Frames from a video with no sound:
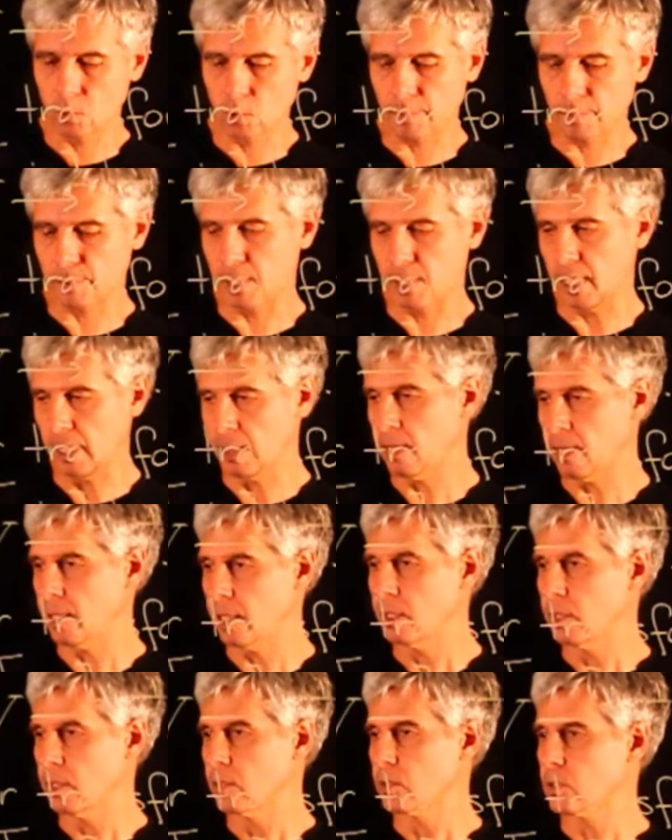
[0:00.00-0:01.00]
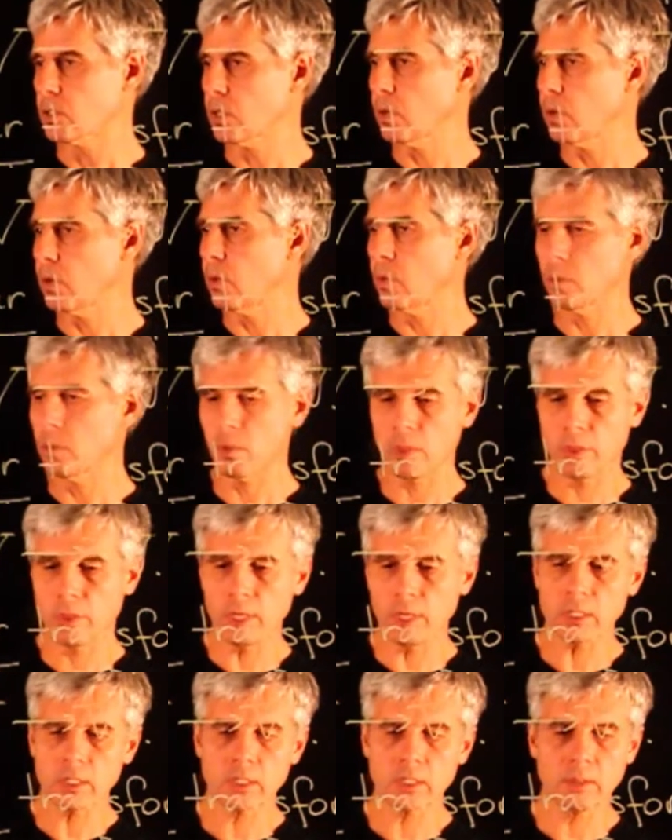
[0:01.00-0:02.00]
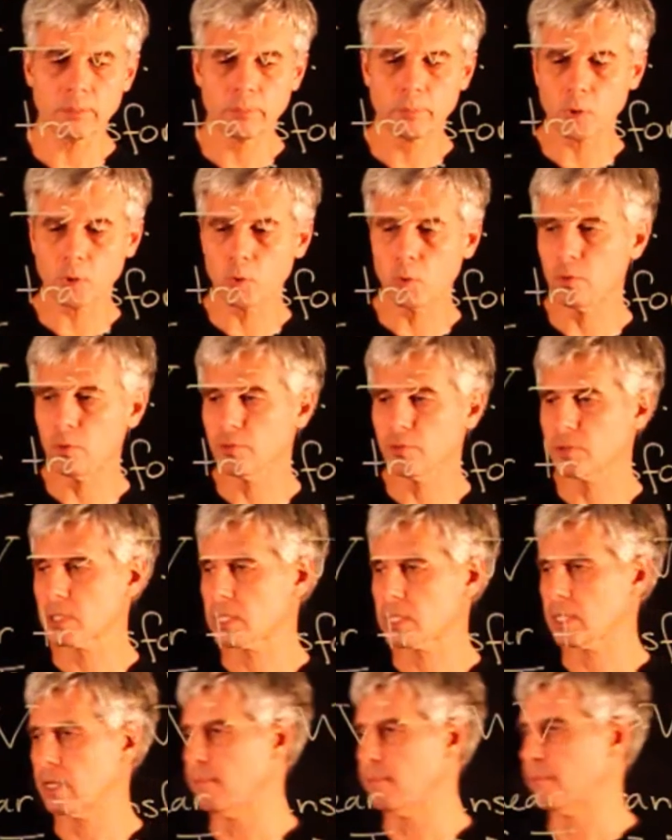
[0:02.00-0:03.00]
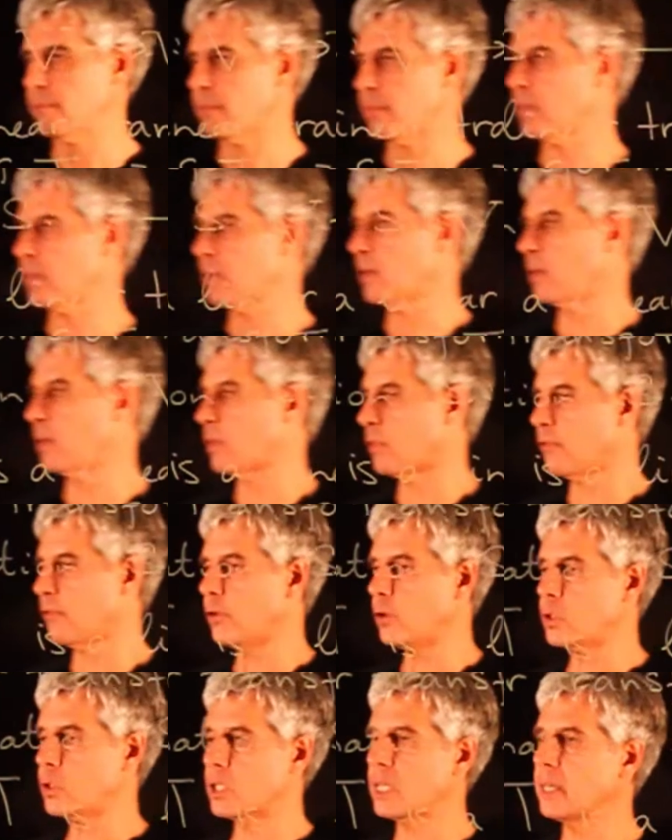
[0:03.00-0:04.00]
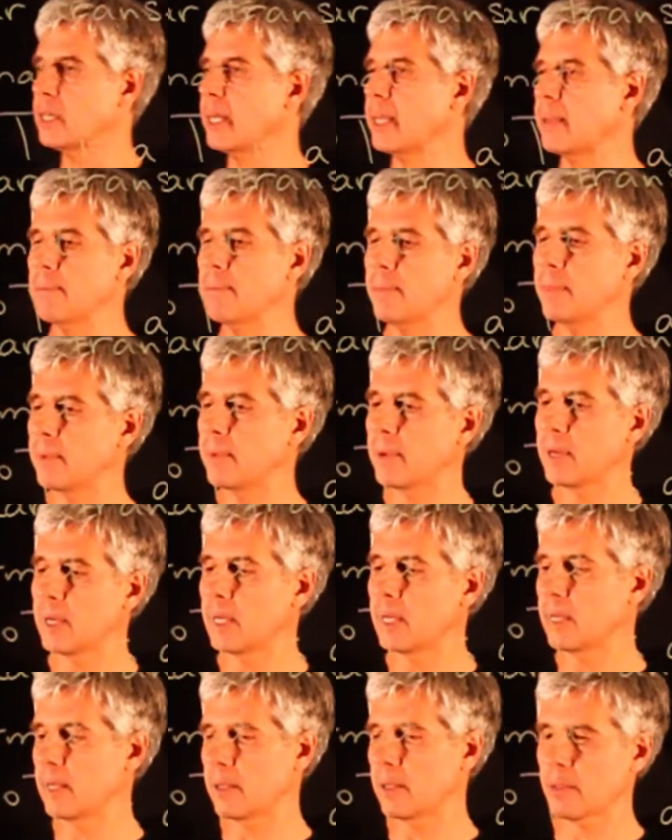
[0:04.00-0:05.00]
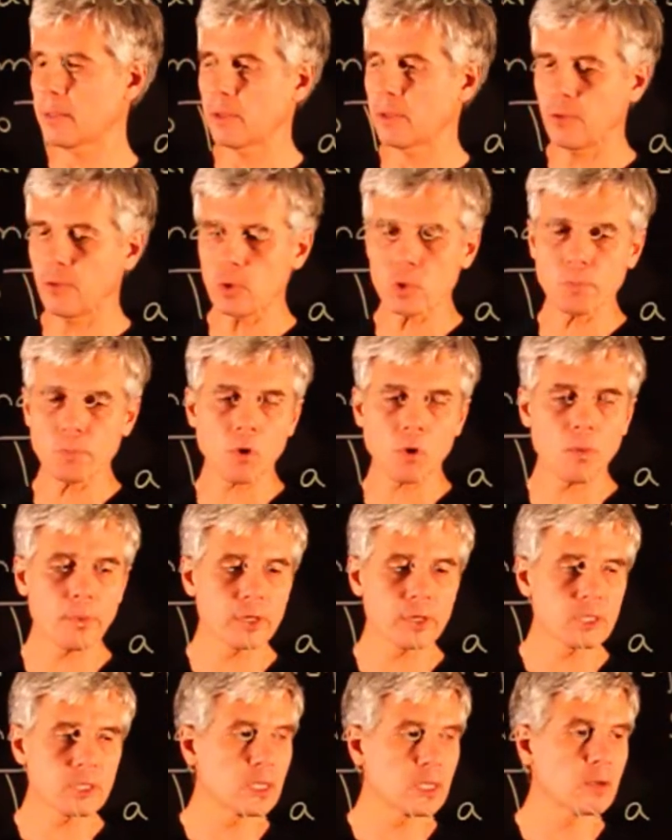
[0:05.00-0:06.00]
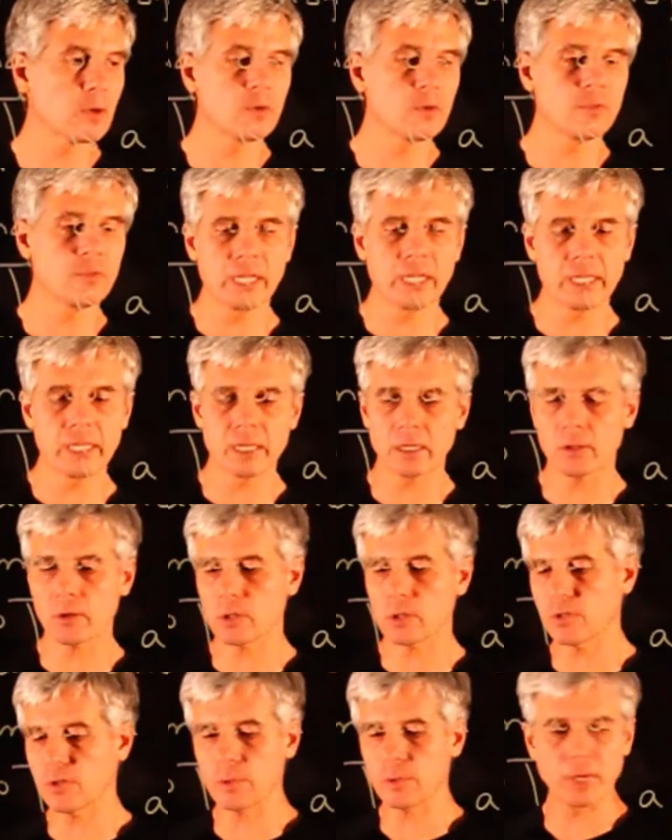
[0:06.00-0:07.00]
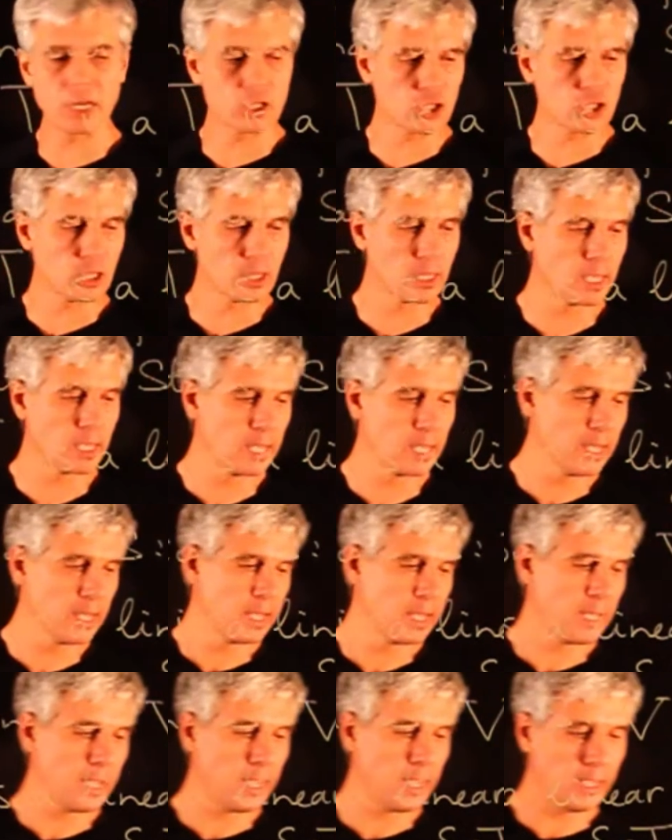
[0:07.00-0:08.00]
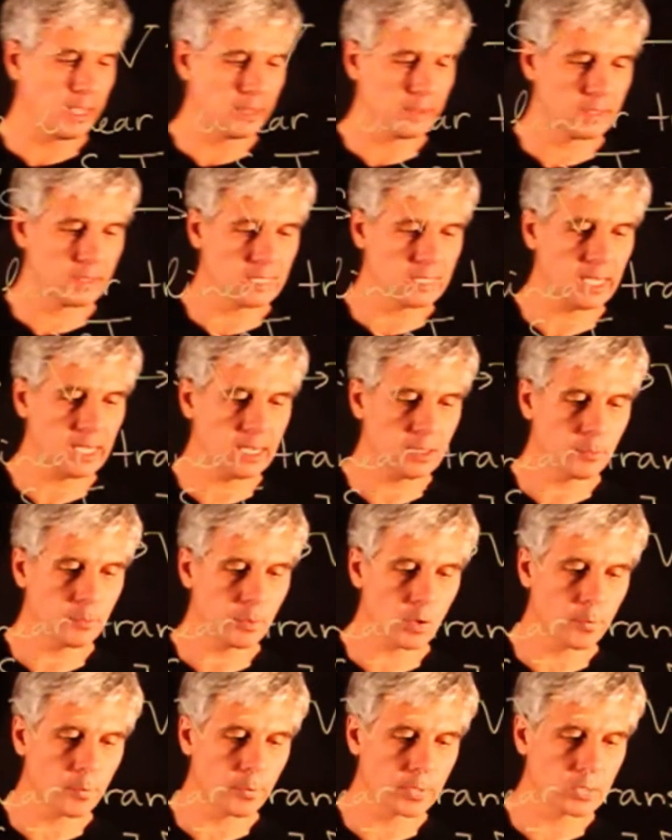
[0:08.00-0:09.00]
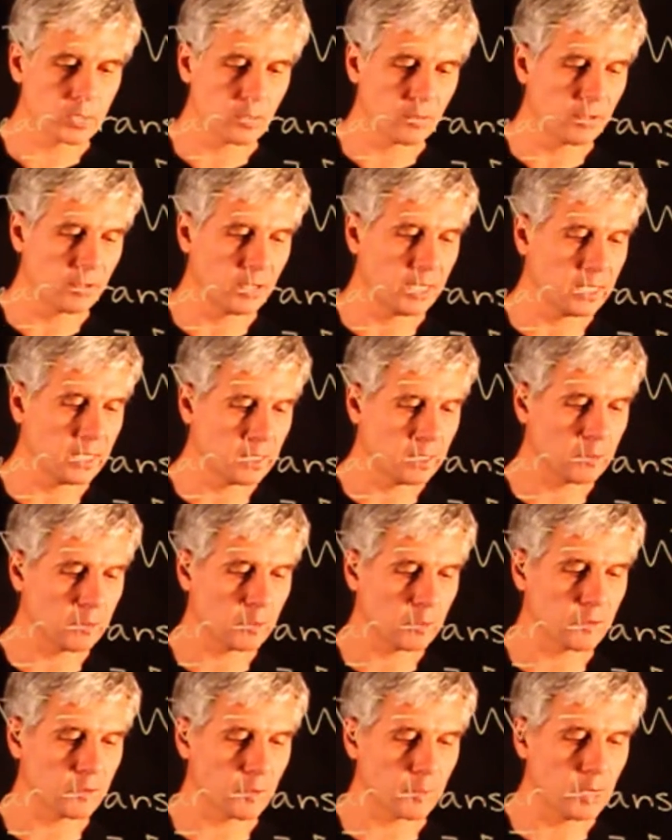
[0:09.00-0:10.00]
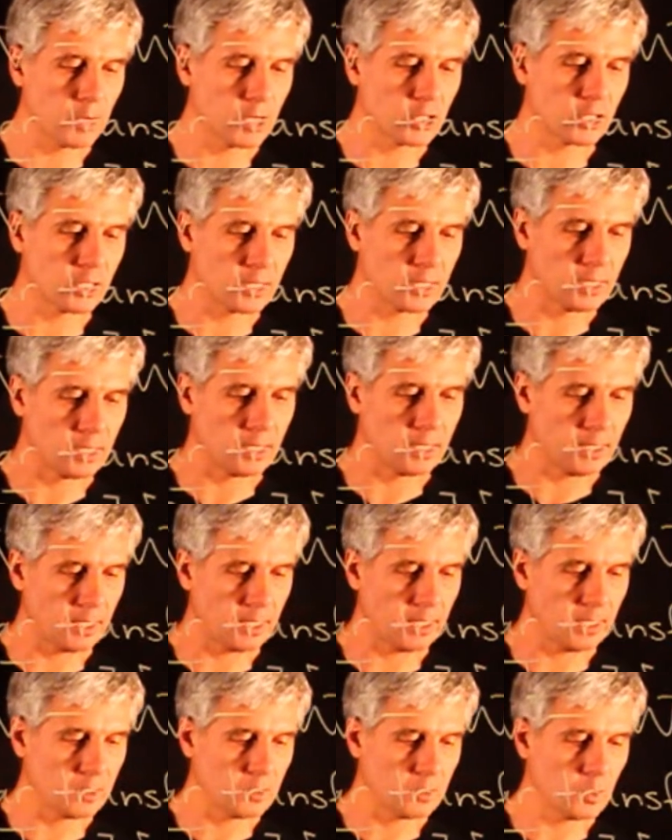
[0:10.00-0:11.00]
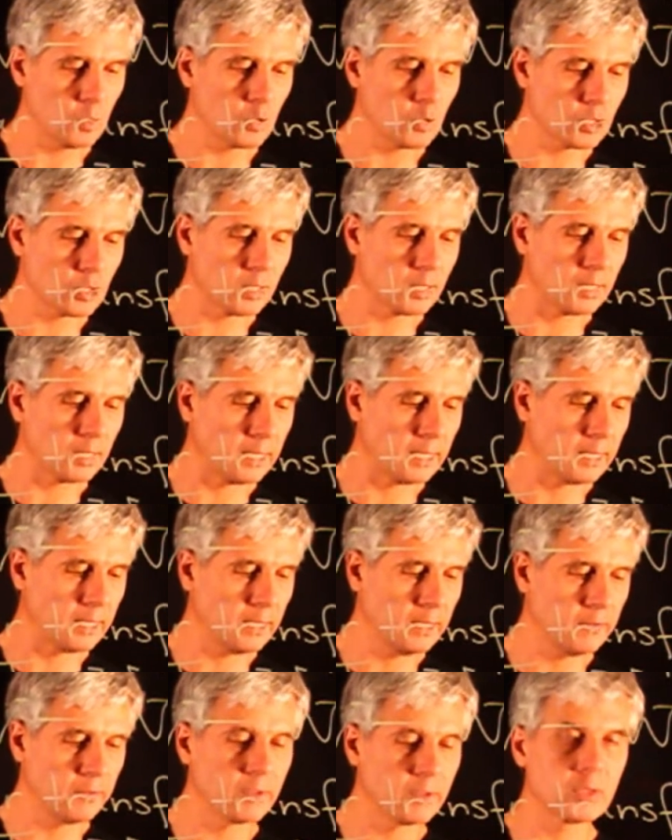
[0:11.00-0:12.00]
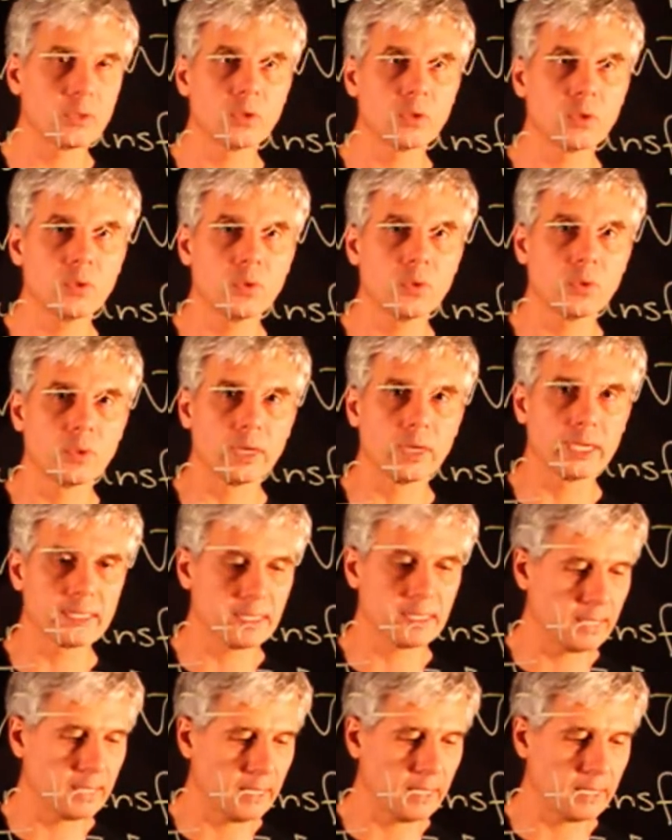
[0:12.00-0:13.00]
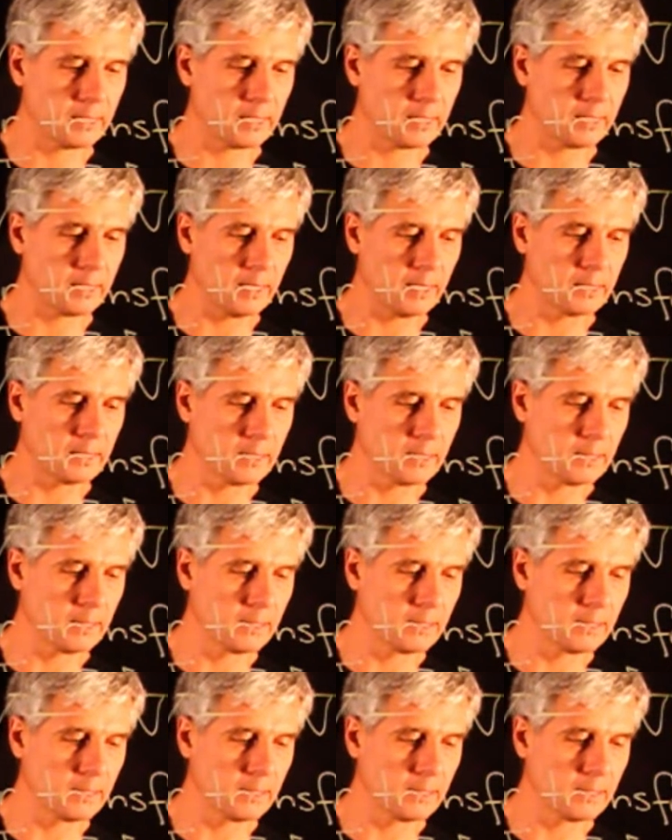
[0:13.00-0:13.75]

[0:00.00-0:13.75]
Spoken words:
to obtain. So this proves the first claim, the first property of a linear transformation, and the second property of a linear transformation. As usual, I leave it to you as an exercise.